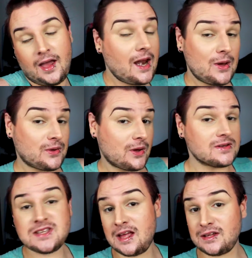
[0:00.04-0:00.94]
Hello
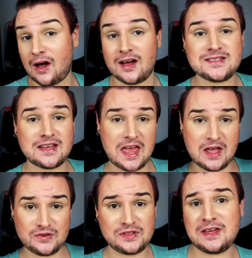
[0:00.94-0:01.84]
girls and guys and
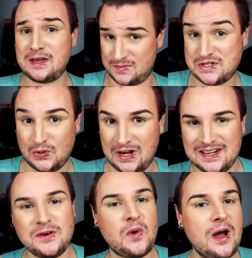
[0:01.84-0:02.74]
everything in
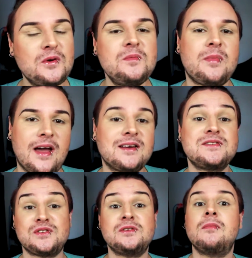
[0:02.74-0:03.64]
between, welcome back
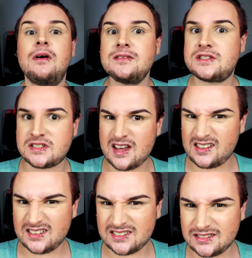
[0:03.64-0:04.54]
to my
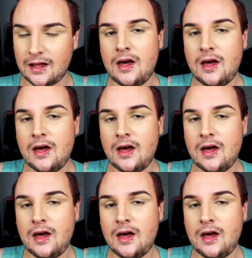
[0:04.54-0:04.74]
channel!